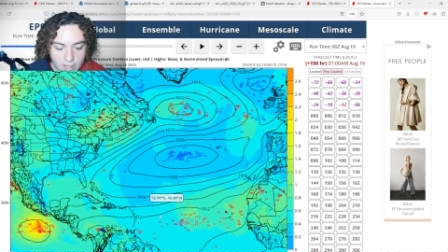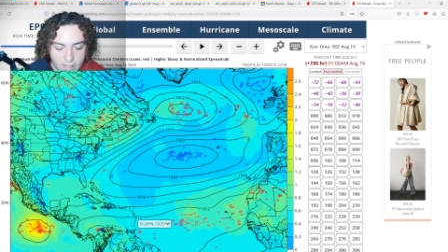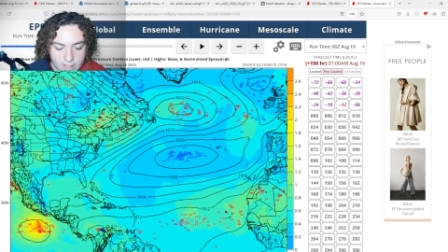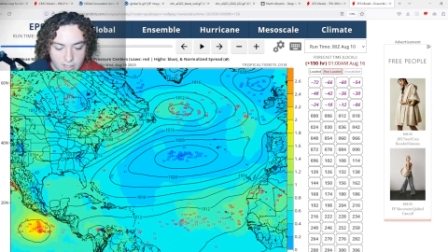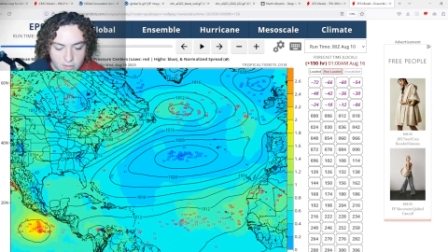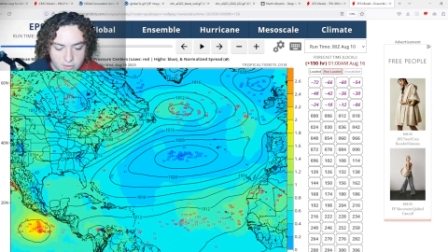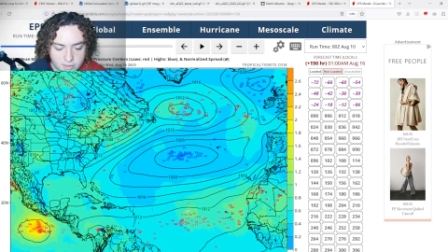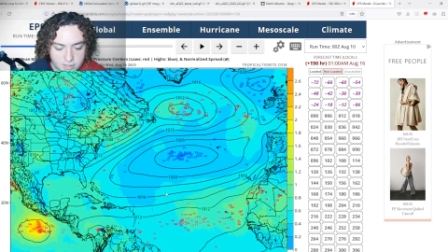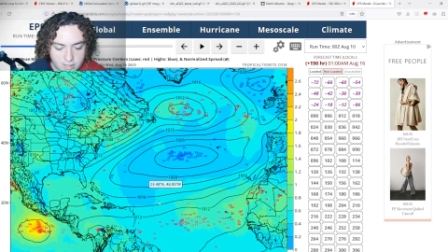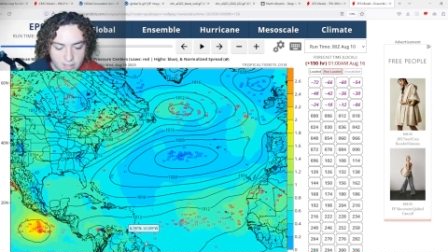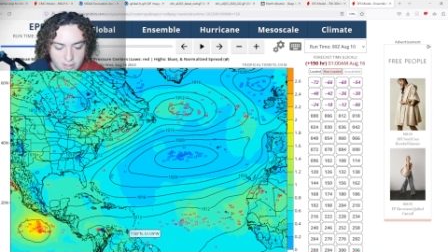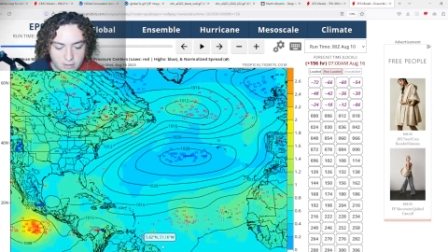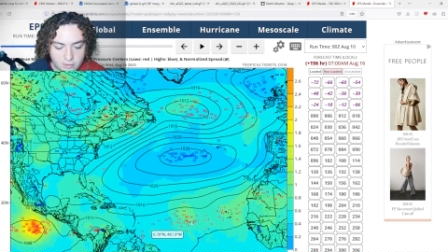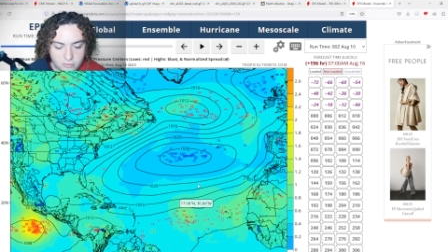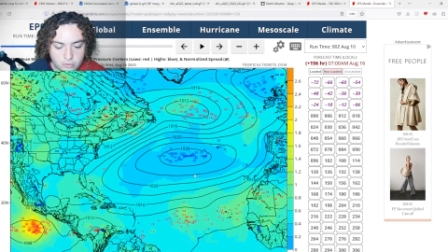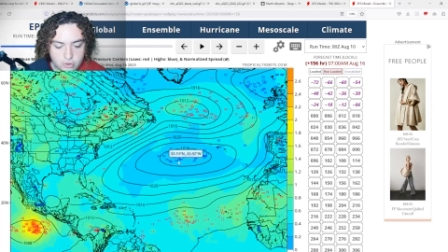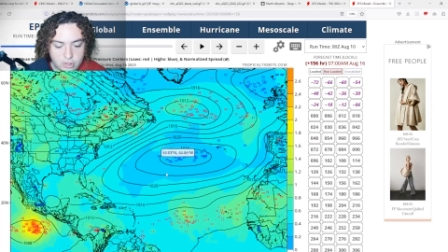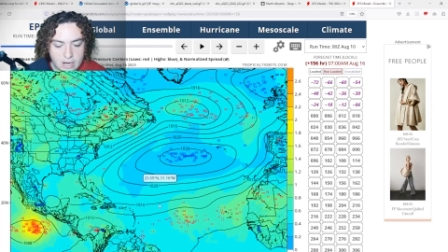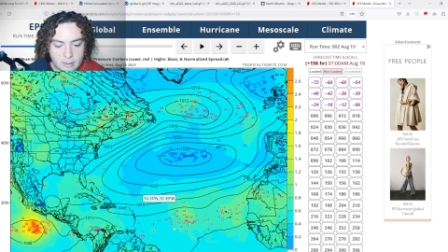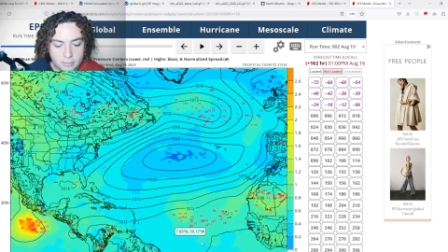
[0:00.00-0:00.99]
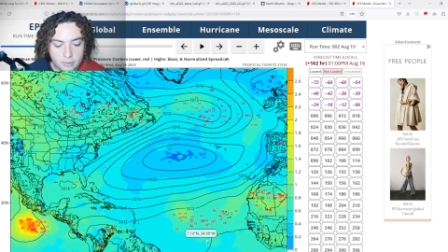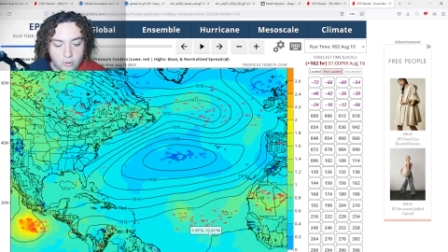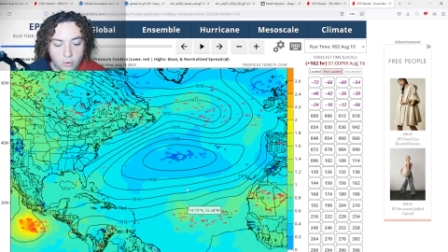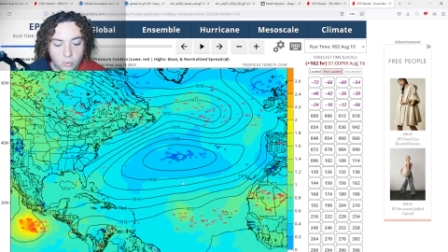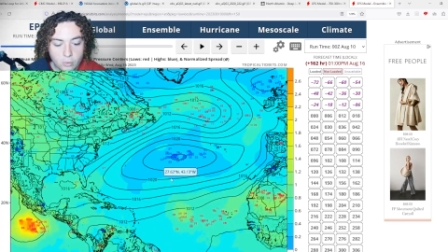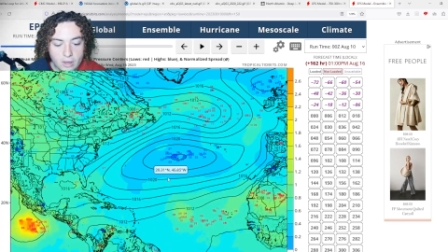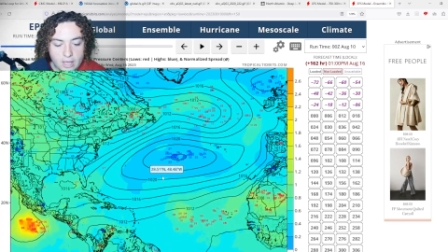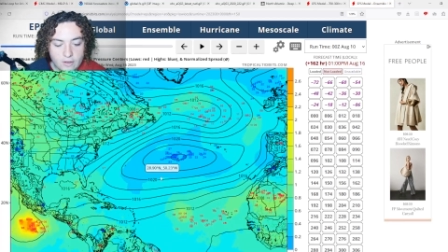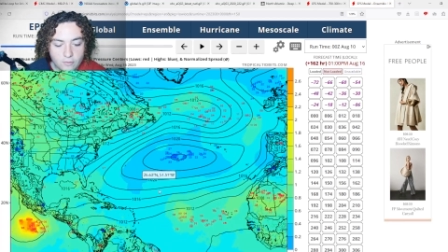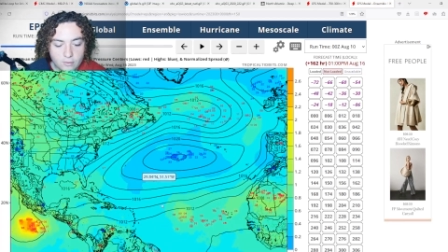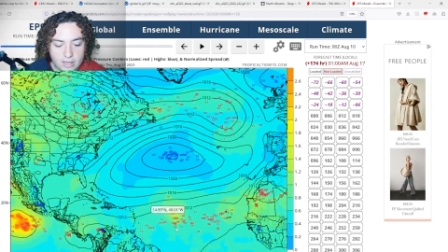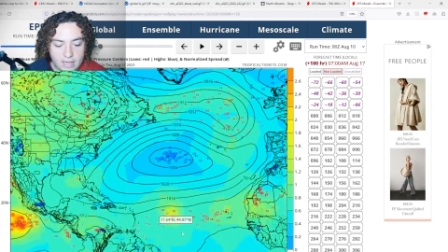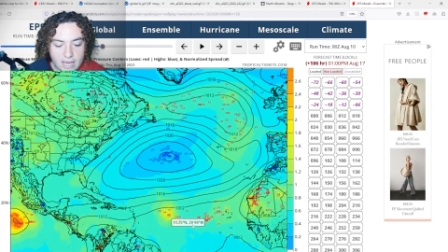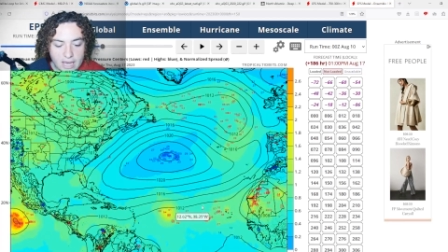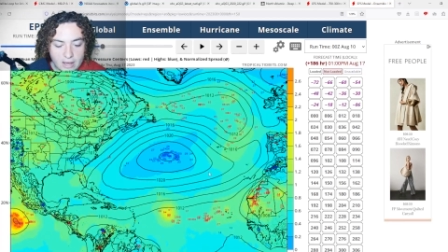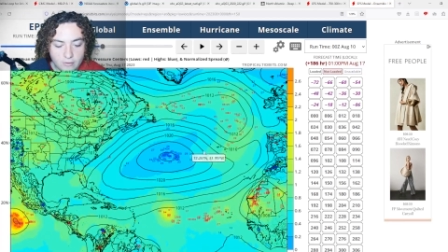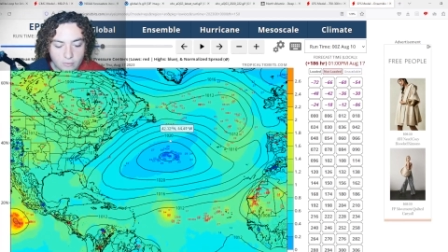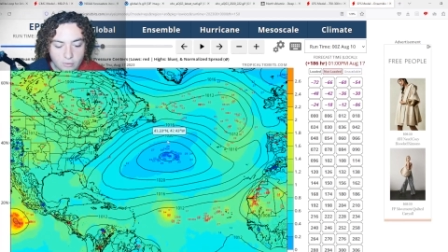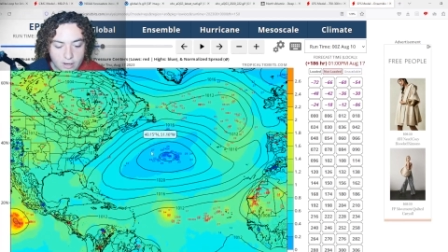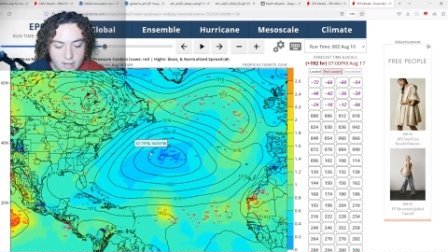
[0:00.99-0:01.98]
Here's the tropical wave we
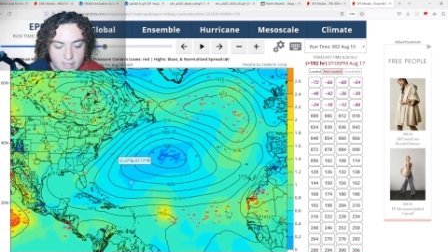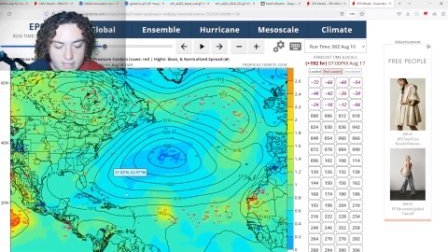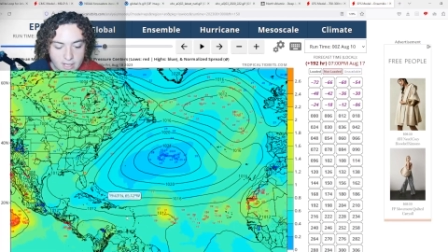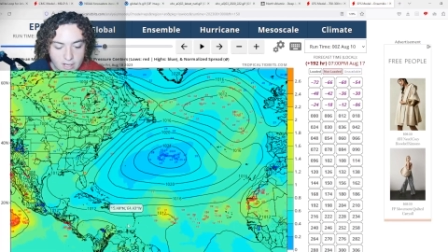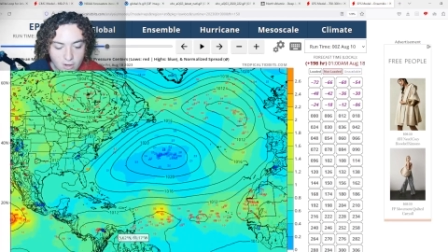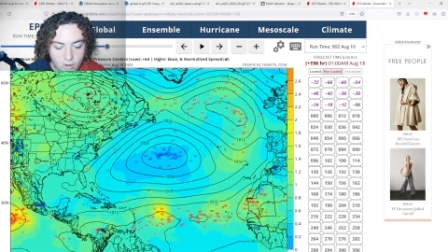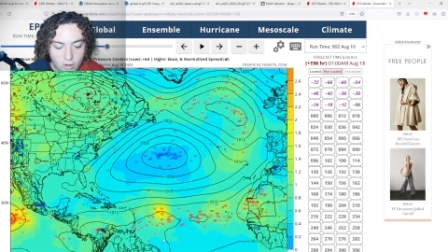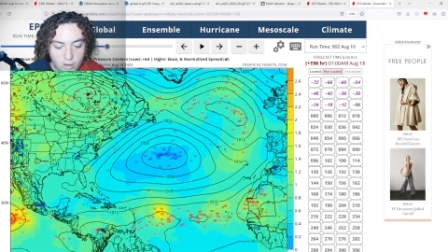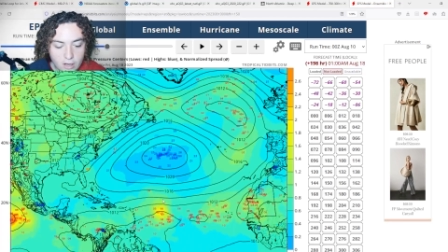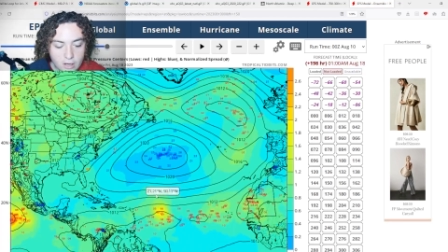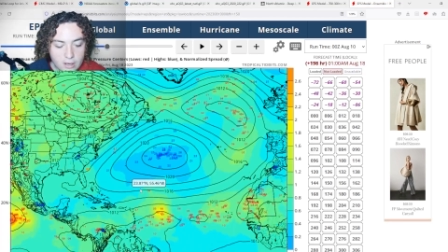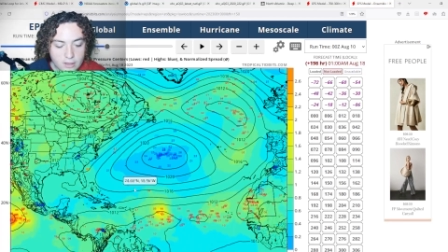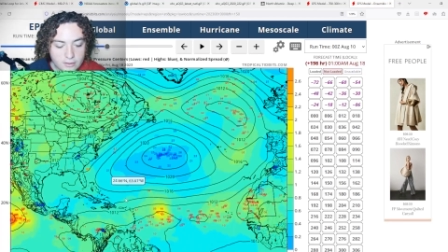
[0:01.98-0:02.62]
have right here.